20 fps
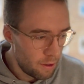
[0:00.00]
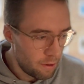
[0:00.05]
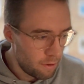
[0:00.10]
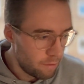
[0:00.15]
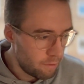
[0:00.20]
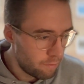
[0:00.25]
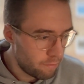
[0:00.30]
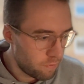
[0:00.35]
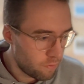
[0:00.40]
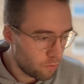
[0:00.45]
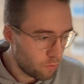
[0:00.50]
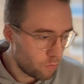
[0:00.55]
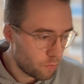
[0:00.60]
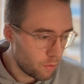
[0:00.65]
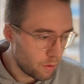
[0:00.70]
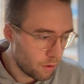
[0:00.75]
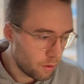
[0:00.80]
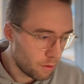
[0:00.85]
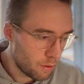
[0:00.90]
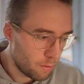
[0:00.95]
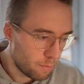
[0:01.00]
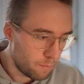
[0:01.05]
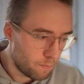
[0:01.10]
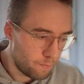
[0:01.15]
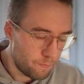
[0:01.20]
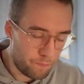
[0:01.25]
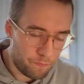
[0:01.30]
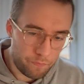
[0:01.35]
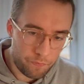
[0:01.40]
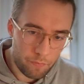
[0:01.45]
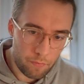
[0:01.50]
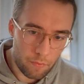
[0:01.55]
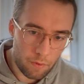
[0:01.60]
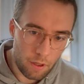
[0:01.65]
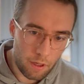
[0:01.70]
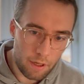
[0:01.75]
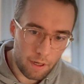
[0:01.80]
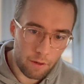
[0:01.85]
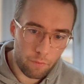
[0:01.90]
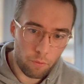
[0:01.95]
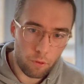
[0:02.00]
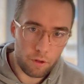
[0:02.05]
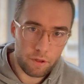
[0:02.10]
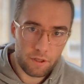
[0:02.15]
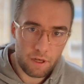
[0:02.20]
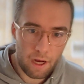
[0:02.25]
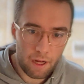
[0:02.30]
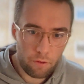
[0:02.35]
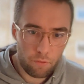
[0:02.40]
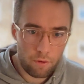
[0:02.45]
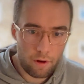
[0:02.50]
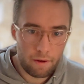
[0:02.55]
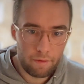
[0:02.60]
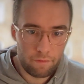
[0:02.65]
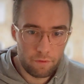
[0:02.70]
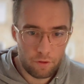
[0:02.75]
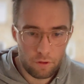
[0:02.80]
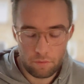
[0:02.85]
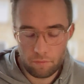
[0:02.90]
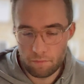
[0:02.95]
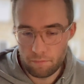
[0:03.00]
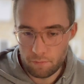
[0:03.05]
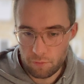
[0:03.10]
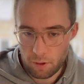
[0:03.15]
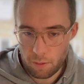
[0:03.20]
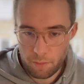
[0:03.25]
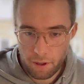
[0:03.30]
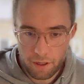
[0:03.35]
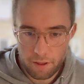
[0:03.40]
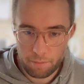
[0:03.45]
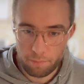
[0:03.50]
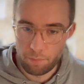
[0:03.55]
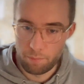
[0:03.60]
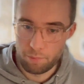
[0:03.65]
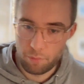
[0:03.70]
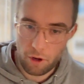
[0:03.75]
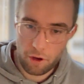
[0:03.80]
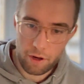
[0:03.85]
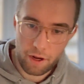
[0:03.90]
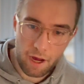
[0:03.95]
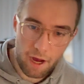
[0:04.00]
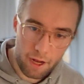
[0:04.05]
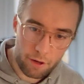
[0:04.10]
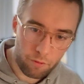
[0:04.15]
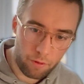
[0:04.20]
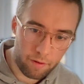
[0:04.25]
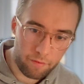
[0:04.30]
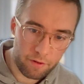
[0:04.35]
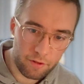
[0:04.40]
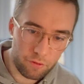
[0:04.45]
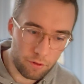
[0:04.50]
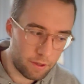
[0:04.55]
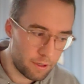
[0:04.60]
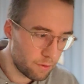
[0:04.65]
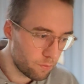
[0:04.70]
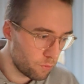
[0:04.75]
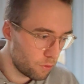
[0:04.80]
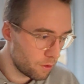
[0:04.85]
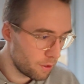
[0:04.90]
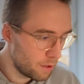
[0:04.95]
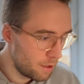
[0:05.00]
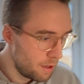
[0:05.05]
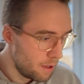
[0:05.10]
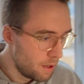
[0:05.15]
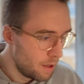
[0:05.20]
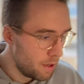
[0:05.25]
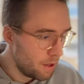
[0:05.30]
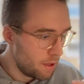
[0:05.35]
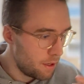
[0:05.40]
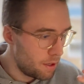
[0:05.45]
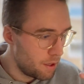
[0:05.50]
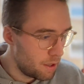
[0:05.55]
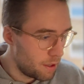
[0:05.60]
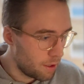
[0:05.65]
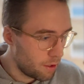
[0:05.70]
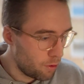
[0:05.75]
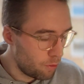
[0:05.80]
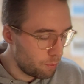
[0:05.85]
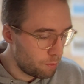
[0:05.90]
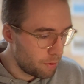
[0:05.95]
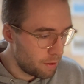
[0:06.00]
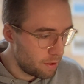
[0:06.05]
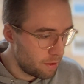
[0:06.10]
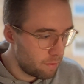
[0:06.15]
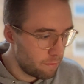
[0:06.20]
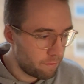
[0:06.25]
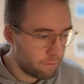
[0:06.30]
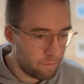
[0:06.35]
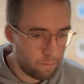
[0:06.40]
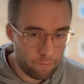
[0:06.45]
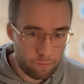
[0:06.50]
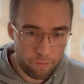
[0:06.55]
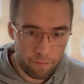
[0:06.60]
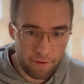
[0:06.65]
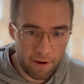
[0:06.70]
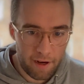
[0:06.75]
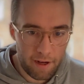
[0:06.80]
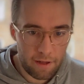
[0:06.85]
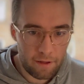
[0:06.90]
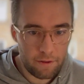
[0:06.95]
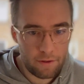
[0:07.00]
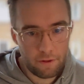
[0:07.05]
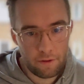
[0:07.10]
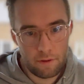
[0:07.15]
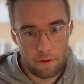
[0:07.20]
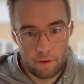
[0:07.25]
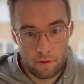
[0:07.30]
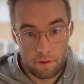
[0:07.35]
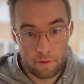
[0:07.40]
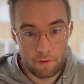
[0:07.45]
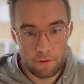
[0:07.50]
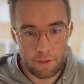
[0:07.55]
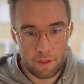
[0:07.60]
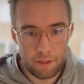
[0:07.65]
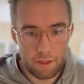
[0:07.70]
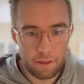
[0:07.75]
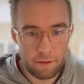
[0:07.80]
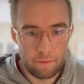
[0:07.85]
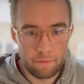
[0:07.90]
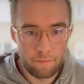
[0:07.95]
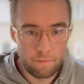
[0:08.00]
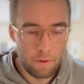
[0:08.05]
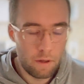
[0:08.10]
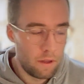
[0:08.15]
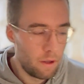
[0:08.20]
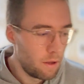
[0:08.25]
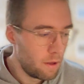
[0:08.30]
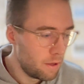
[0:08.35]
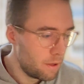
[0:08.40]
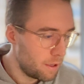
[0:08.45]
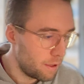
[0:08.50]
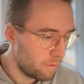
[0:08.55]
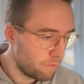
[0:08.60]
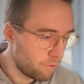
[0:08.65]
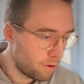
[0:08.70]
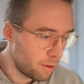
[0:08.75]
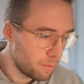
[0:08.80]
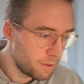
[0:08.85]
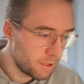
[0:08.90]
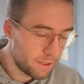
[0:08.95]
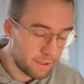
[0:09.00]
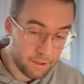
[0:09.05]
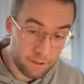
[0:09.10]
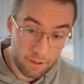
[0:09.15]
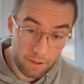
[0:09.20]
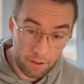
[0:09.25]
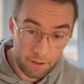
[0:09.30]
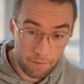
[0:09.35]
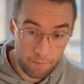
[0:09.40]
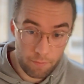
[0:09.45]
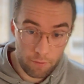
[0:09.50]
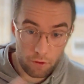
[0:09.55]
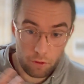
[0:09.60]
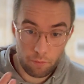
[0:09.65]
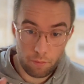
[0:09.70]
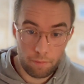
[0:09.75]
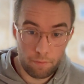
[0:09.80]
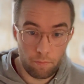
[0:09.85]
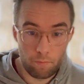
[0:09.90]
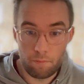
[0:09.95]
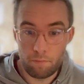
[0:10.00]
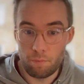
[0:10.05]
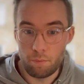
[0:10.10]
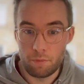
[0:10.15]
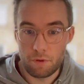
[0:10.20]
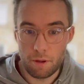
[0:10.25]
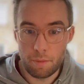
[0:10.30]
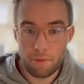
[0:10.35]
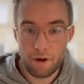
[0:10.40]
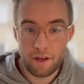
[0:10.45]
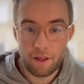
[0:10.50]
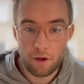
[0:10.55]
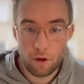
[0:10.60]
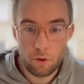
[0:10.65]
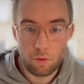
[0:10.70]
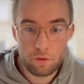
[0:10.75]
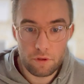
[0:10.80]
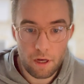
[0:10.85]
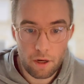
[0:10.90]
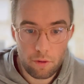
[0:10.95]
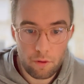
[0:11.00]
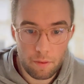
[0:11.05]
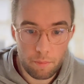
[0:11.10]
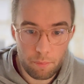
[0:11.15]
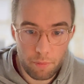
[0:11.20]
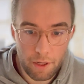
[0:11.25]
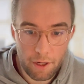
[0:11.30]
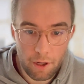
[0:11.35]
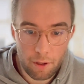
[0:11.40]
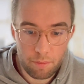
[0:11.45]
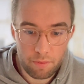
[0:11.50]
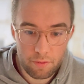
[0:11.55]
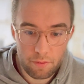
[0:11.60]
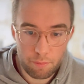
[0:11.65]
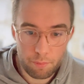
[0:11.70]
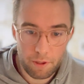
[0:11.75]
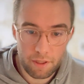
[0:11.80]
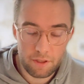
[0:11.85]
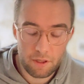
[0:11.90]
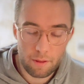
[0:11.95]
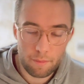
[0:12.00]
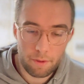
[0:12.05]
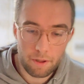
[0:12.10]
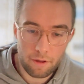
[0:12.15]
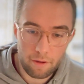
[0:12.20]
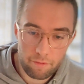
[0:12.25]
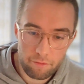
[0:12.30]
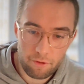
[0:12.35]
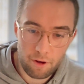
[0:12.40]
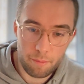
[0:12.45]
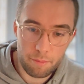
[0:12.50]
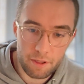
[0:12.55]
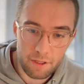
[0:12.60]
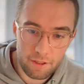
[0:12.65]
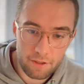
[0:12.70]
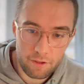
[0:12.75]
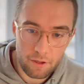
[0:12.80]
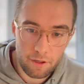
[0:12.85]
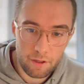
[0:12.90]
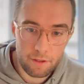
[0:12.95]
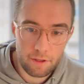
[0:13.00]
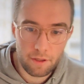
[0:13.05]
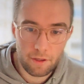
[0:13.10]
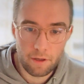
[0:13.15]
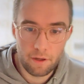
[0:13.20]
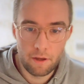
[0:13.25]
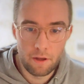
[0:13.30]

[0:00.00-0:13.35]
through a network's hard drive. So somebody plug a hard drive into a network. It could be through files, sending floppy disks. So somebody goes out and picks up a floppy disk on the